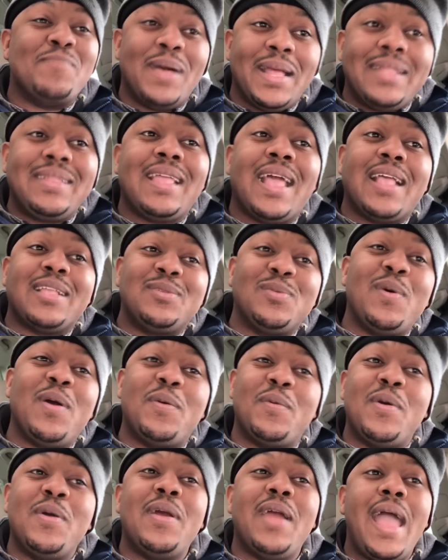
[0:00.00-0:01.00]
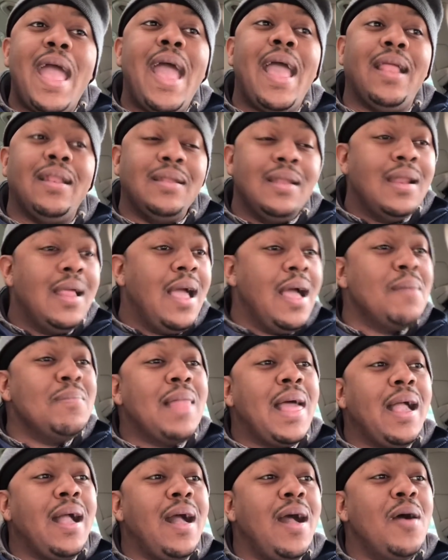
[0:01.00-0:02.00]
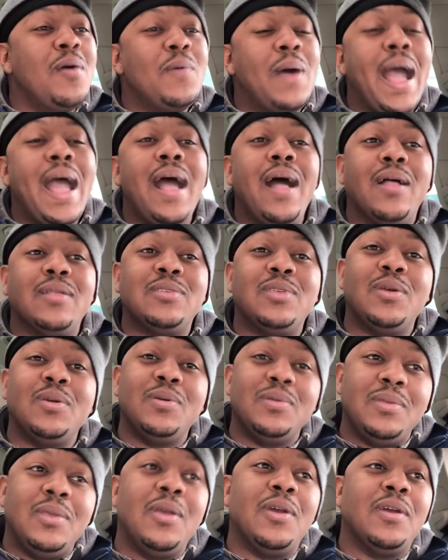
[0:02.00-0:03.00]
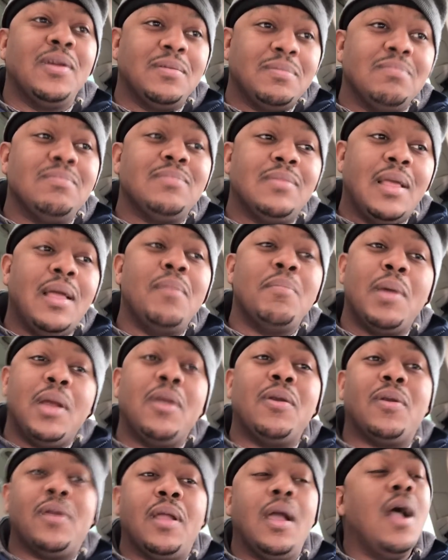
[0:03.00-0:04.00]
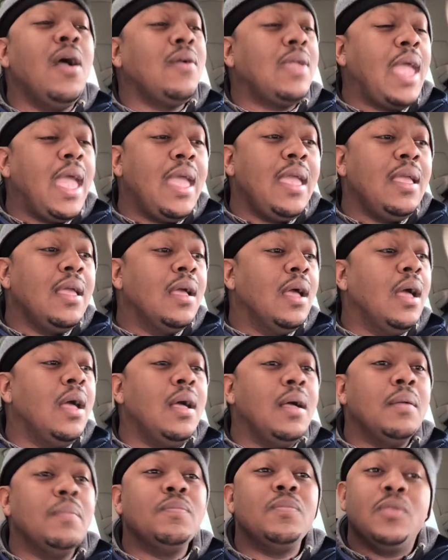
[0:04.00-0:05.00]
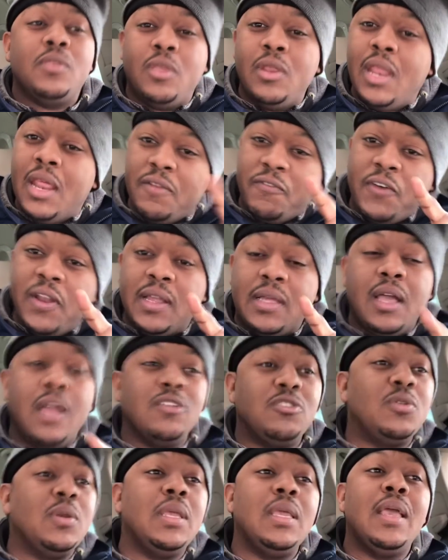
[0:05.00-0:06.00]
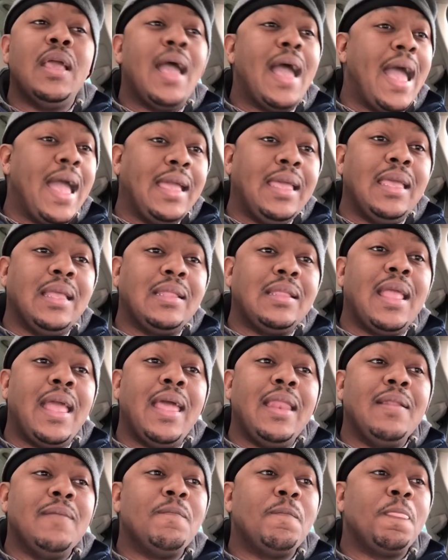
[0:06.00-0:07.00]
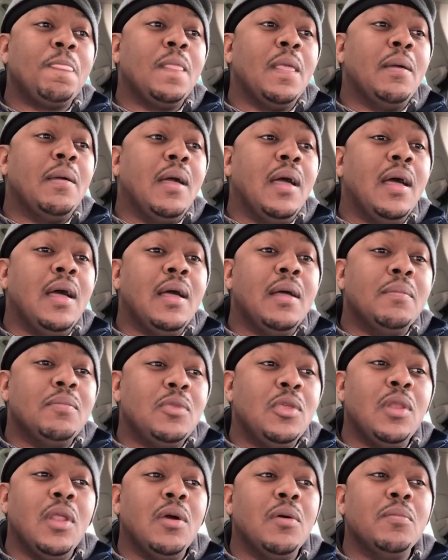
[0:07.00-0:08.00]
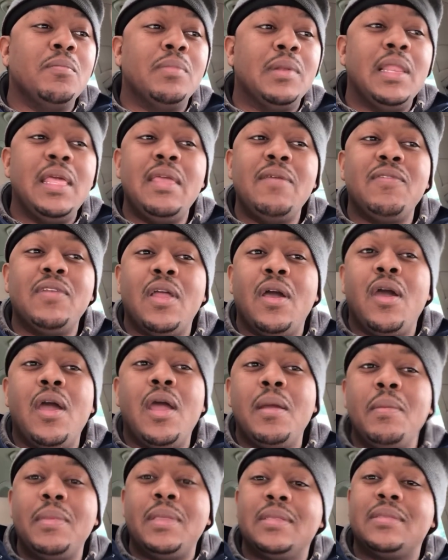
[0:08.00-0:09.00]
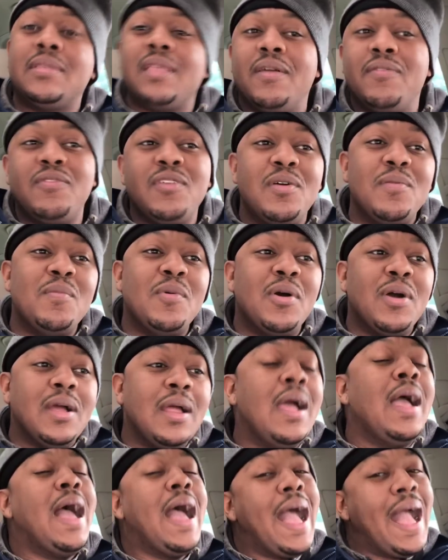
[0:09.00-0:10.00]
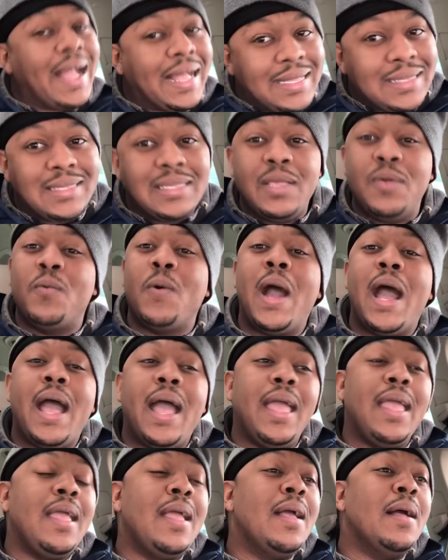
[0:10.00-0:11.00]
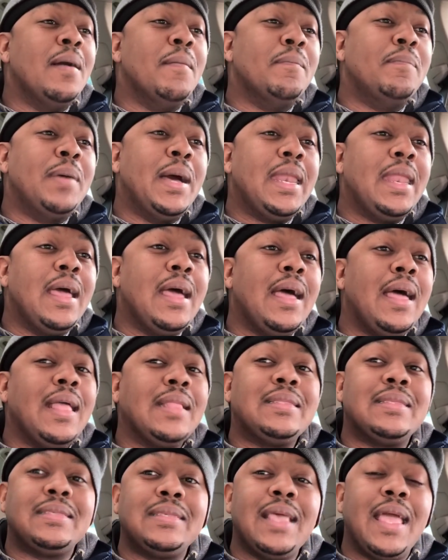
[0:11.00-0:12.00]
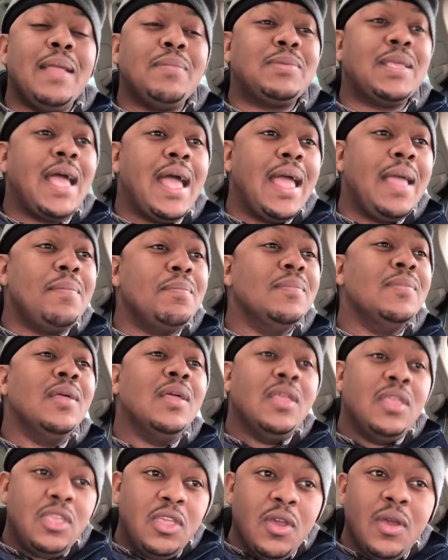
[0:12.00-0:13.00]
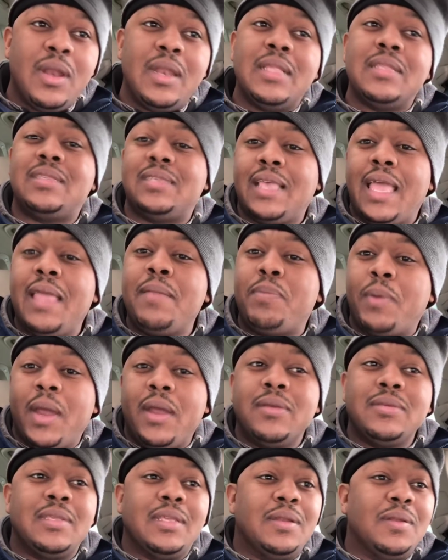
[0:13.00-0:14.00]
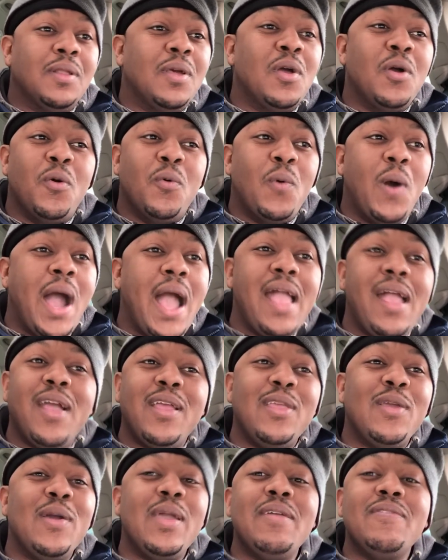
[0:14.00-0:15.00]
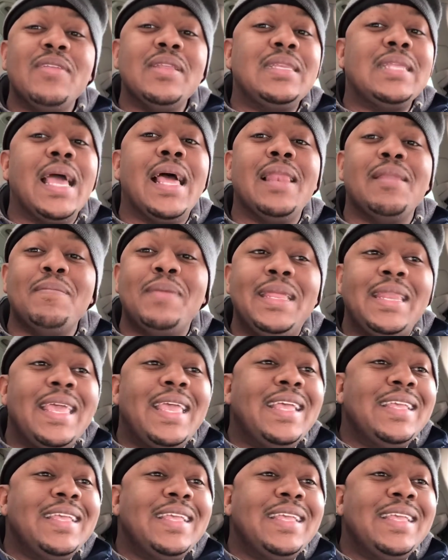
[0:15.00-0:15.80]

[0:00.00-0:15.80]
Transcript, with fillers: but that's where we're at. I'm like, oh wow, so you're a murderer. Okay, um, you did it for the country. I get that. Um, you don't believe in the army and stuff no more. I can see why. But uh, at the same time, you're an insane person. Why are you even telling me